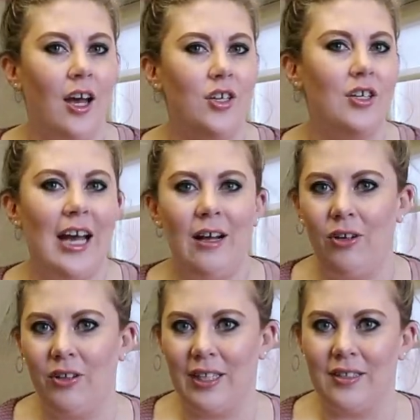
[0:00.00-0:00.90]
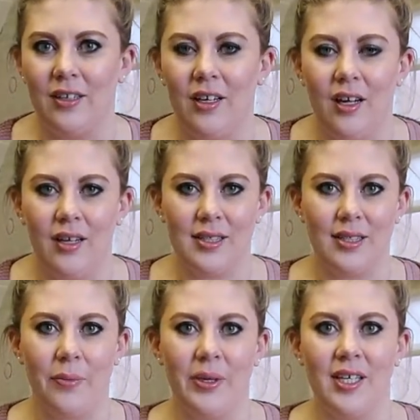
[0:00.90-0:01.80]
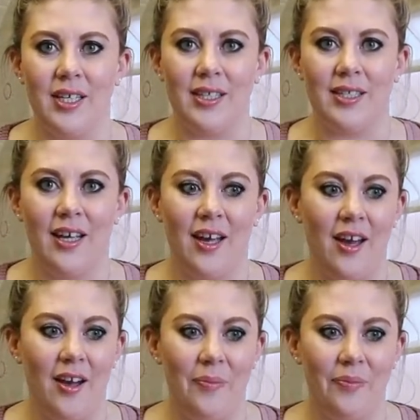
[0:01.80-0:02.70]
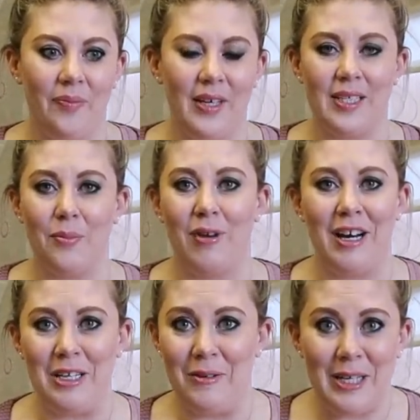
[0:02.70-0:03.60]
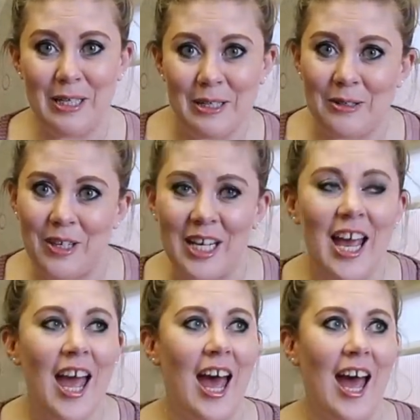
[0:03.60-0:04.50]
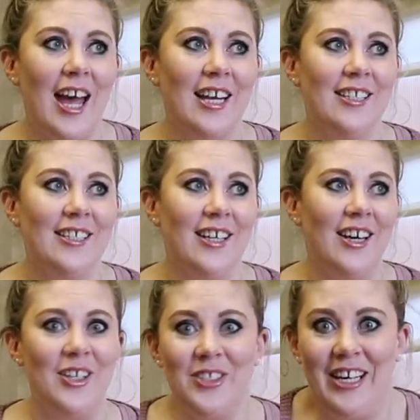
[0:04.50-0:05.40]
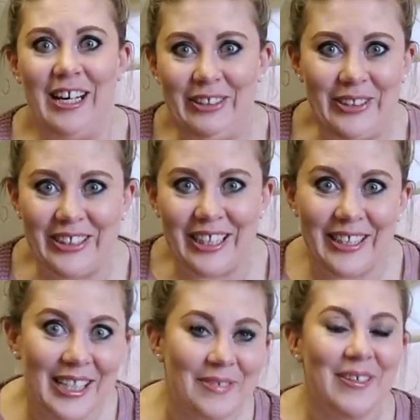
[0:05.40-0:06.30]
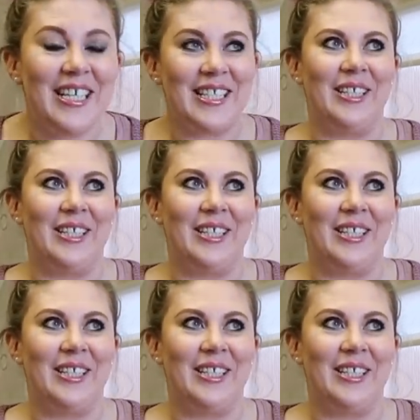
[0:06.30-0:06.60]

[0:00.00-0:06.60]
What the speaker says: I don't know how long that's going to last because it's a brand new industry and I don't know how long it's going to last me,